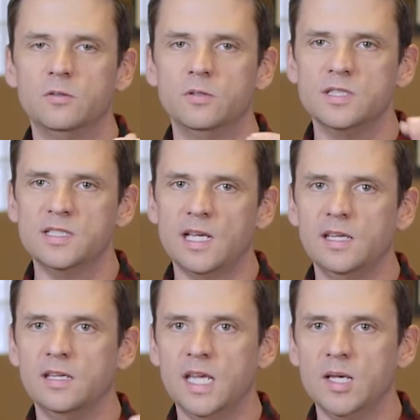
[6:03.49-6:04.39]
through a
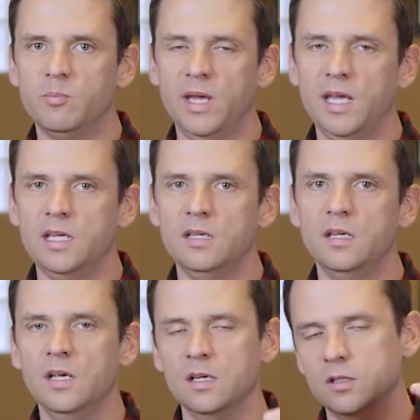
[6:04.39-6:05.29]
second campaign,
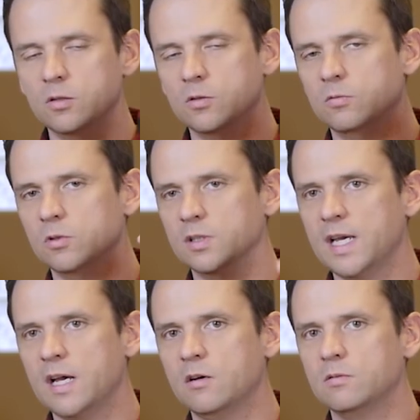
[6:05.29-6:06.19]
Google will
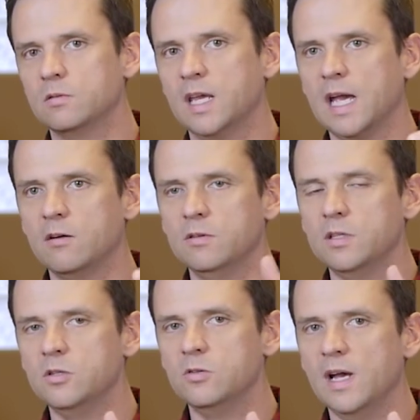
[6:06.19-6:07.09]
now count
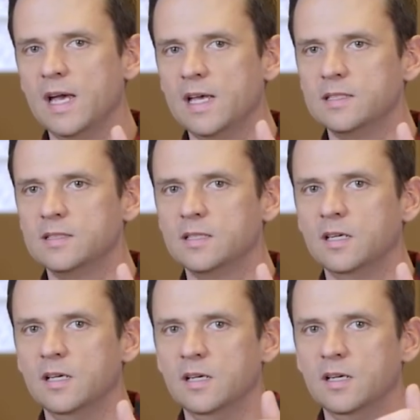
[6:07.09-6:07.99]
you as
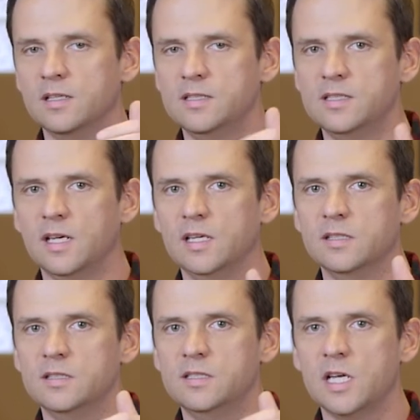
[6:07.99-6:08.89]
a
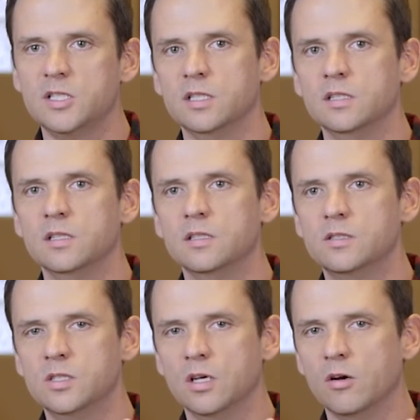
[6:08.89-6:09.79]
second session.
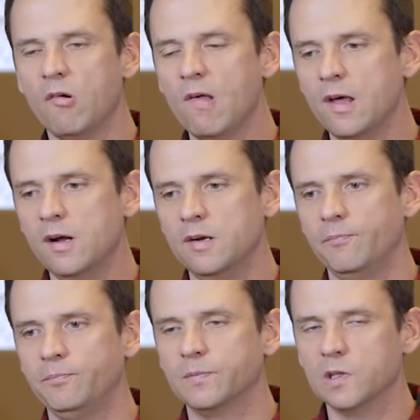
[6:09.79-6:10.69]
So
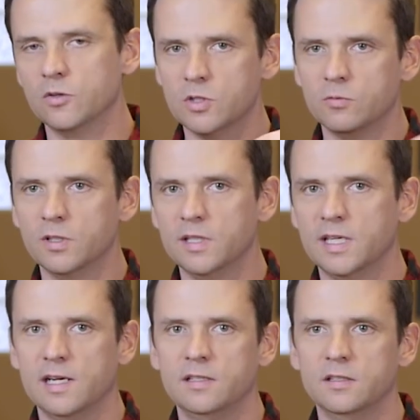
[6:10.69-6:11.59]
those are really
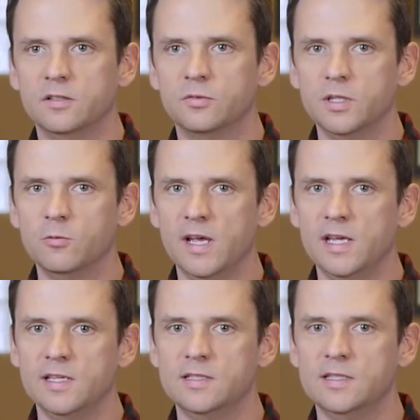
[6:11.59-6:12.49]
kind of the three
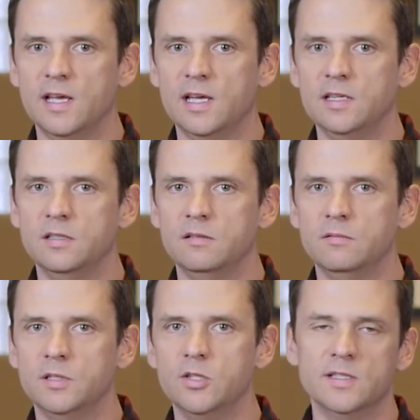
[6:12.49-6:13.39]
ways that
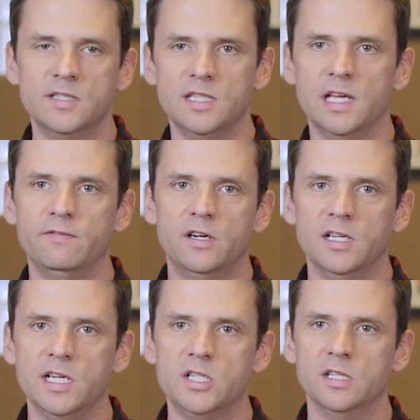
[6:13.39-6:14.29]
you can see that
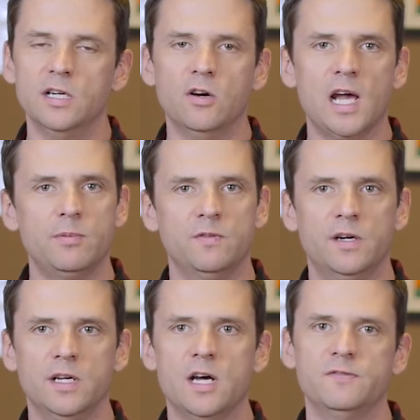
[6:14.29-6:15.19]
variation. They don't happen
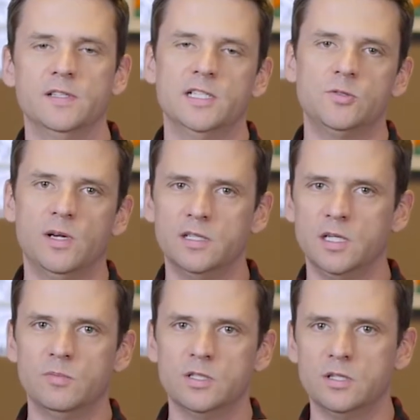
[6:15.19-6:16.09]
very often. That's why the
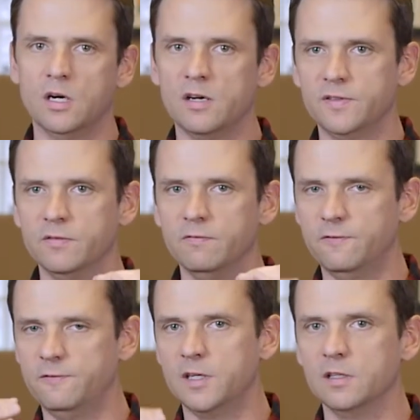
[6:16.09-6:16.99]
numbers are often
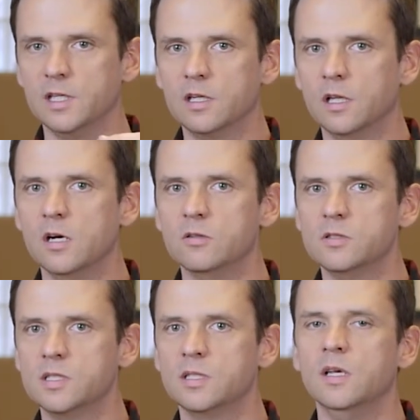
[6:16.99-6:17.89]
fairly
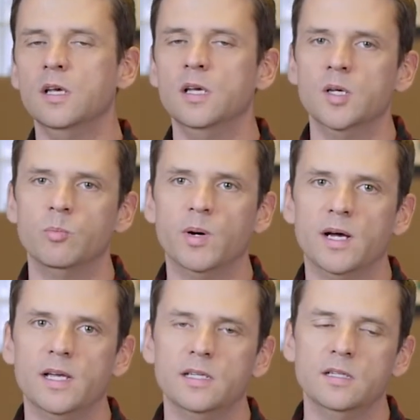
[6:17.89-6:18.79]
close.
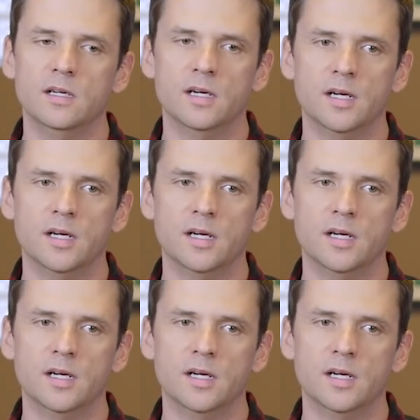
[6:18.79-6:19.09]
But